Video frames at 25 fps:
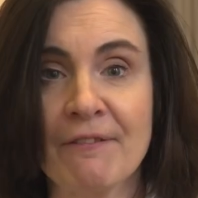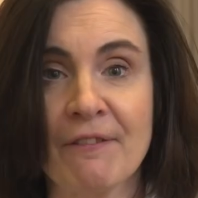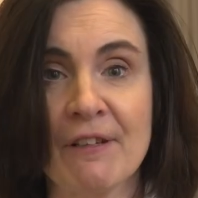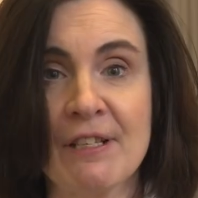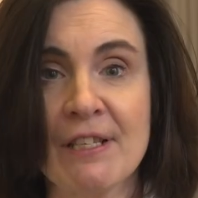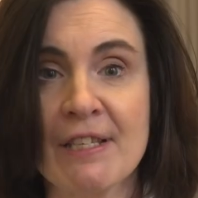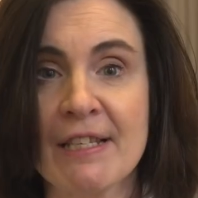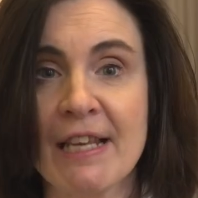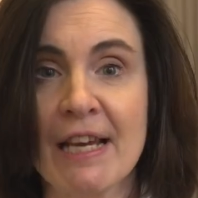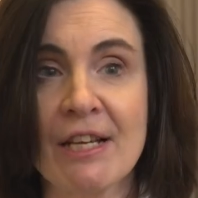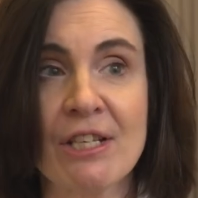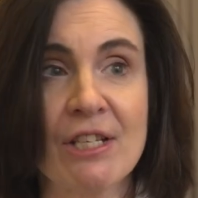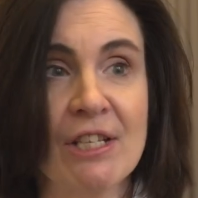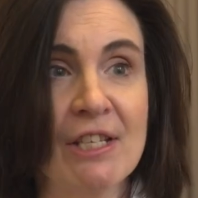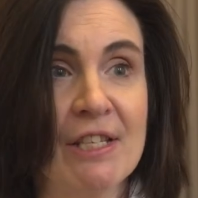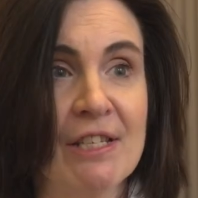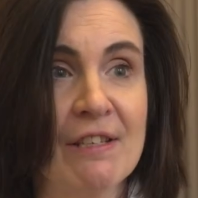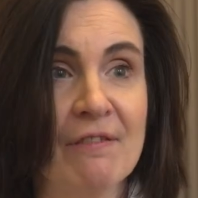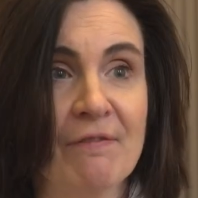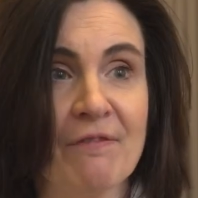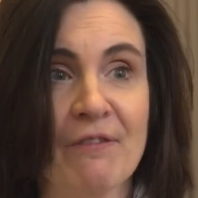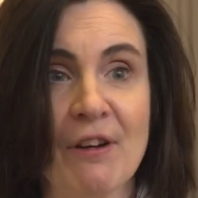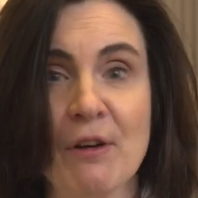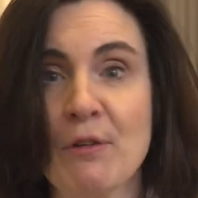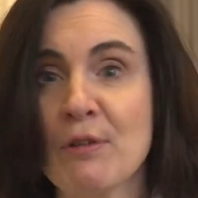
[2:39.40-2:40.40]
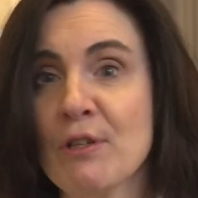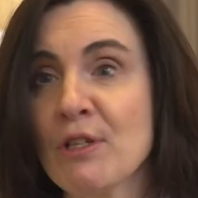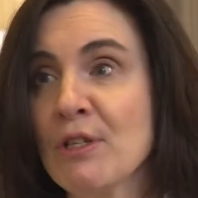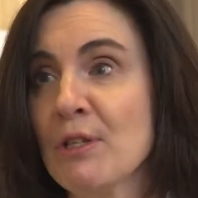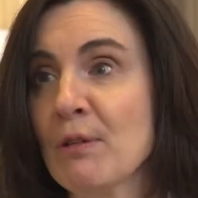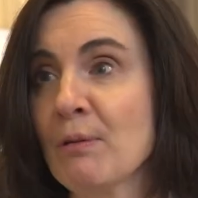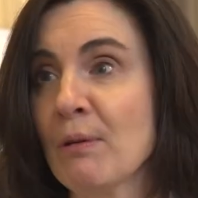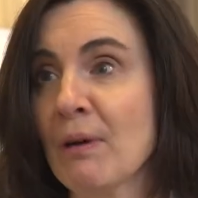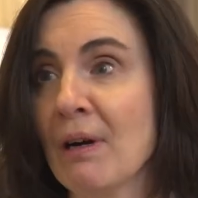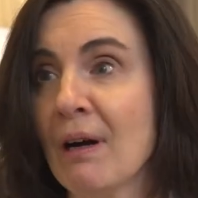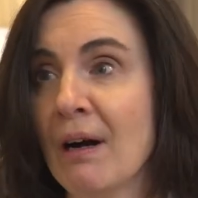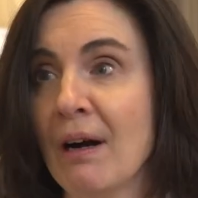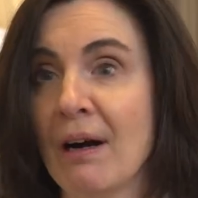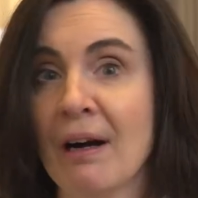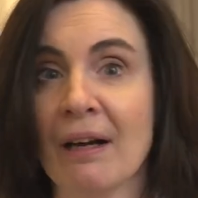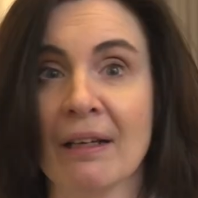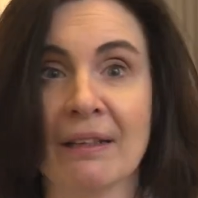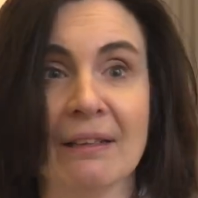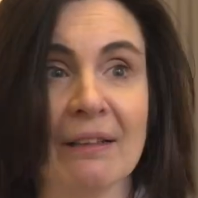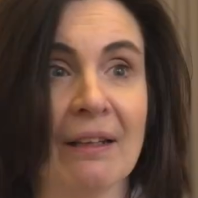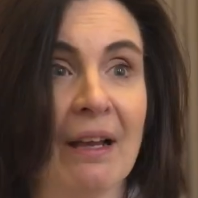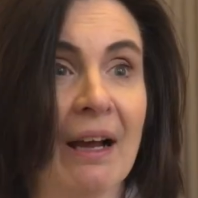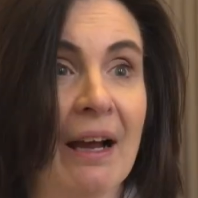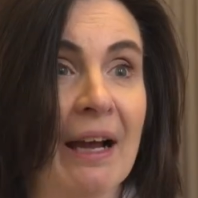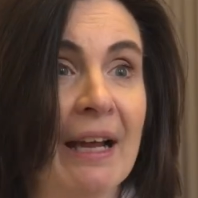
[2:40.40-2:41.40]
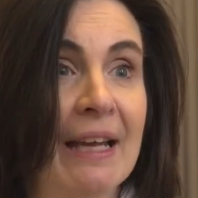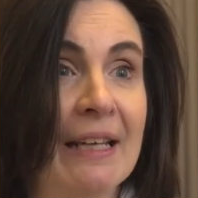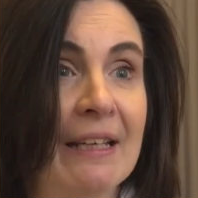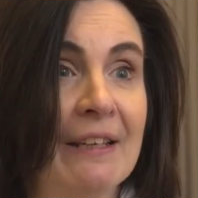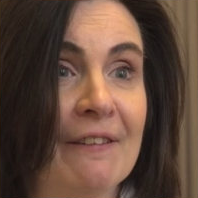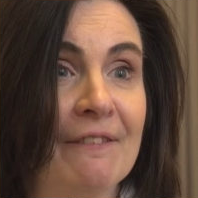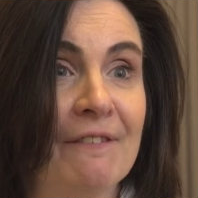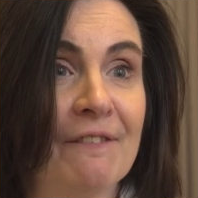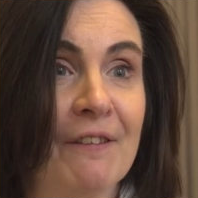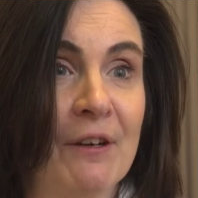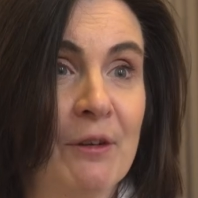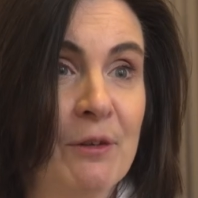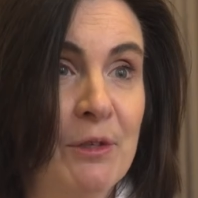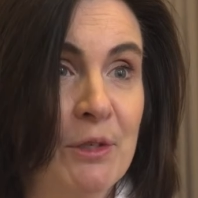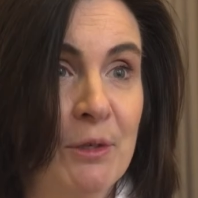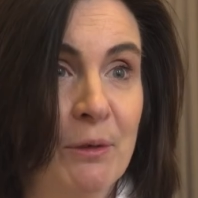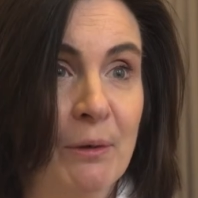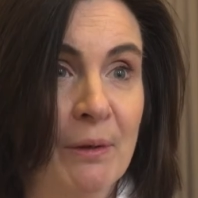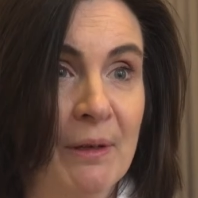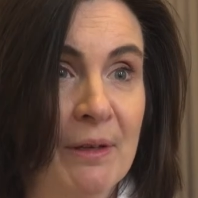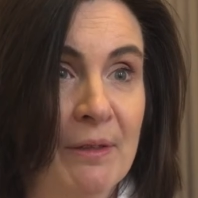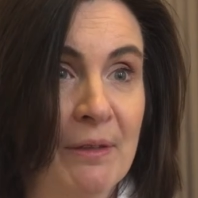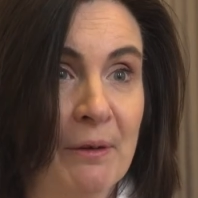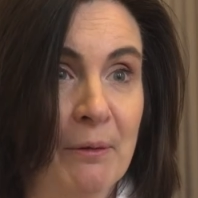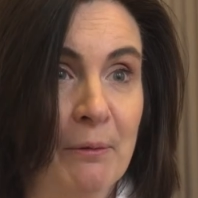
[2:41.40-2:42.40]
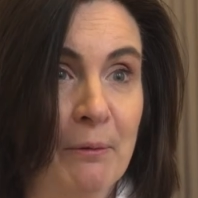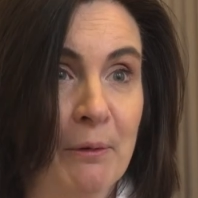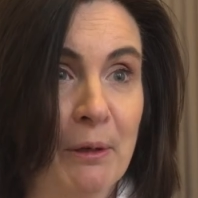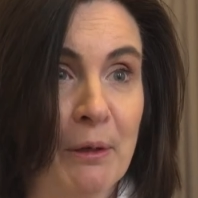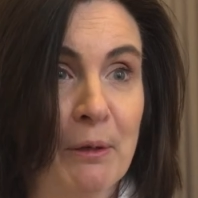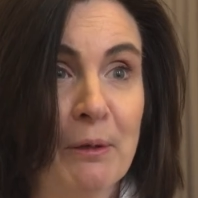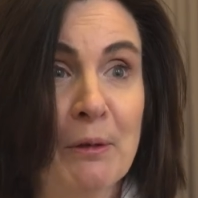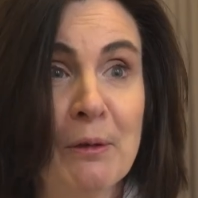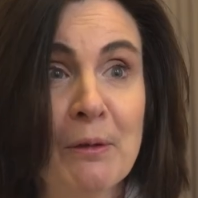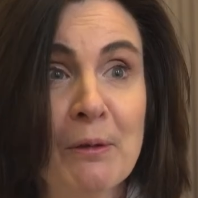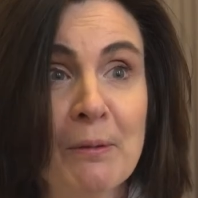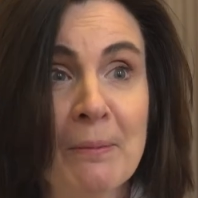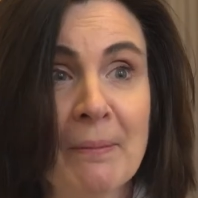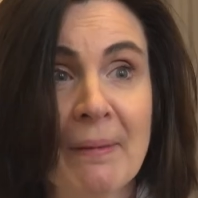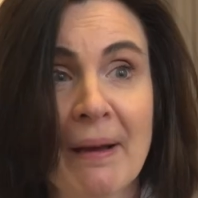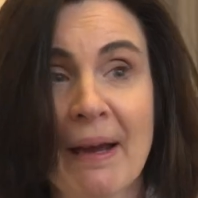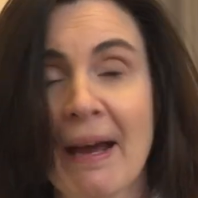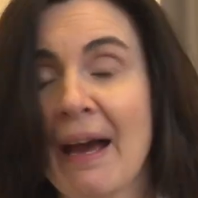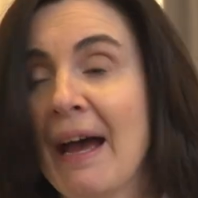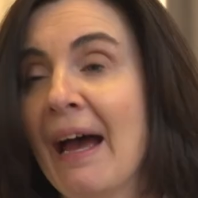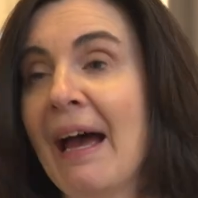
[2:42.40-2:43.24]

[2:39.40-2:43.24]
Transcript: different sessions of folks who were online and folks who were in the room.